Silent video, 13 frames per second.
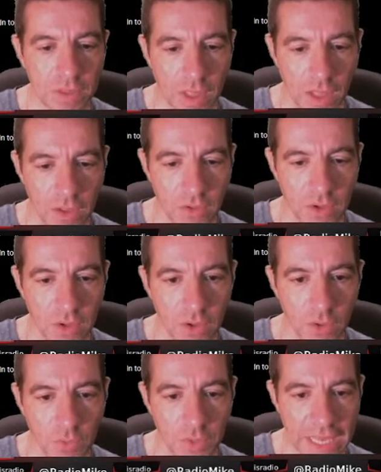I'll
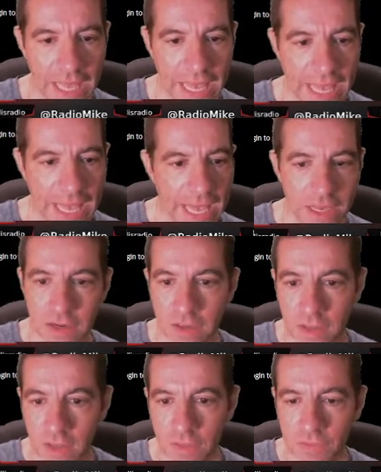go and add
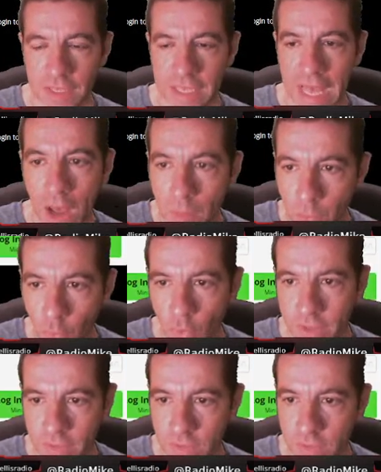the
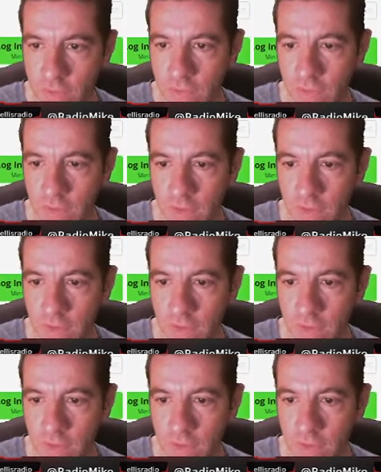Cowboys.